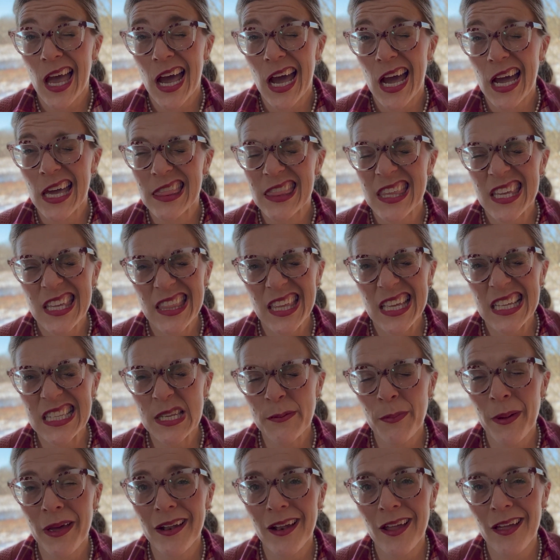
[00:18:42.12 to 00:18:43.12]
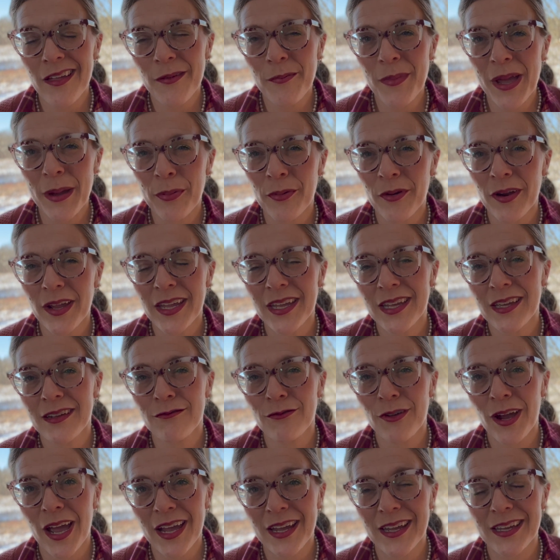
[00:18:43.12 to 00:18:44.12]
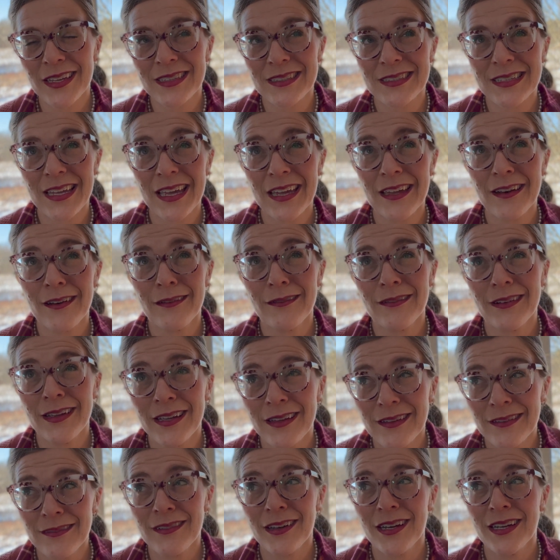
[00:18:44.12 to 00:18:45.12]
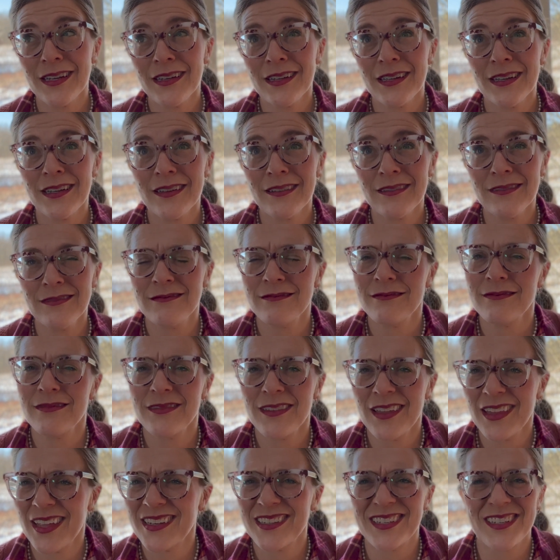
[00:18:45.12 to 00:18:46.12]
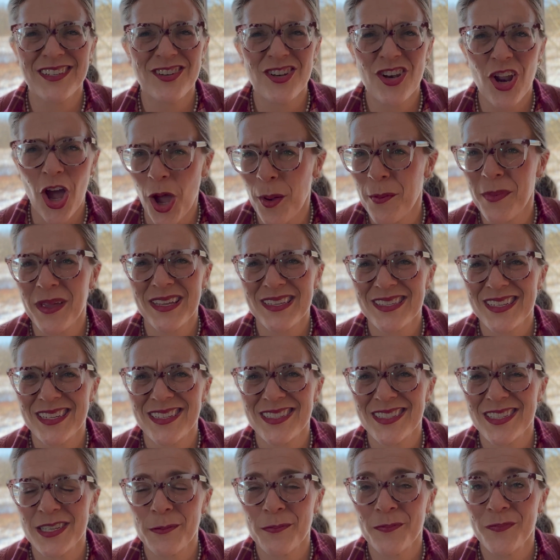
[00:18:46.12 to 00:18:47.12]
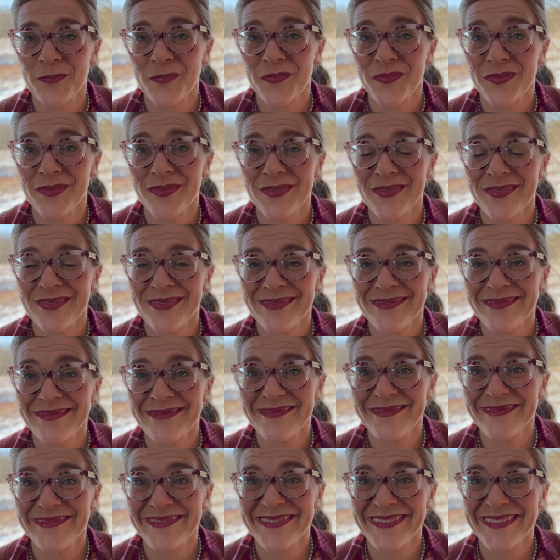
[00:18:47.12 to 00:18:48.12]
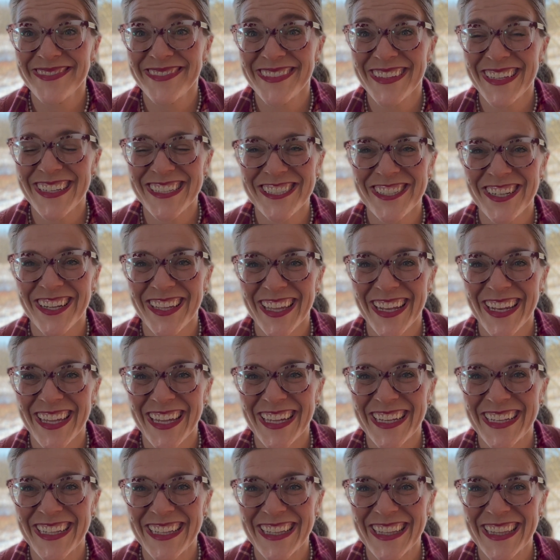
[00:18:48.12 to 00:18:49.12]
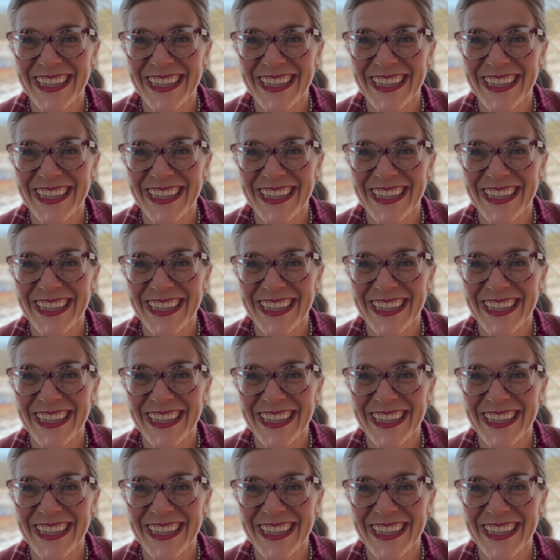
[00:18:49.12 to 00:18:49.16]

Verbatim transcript: I think that's about all my brain can rack its head around right now. That did not make sense. Let's try that again.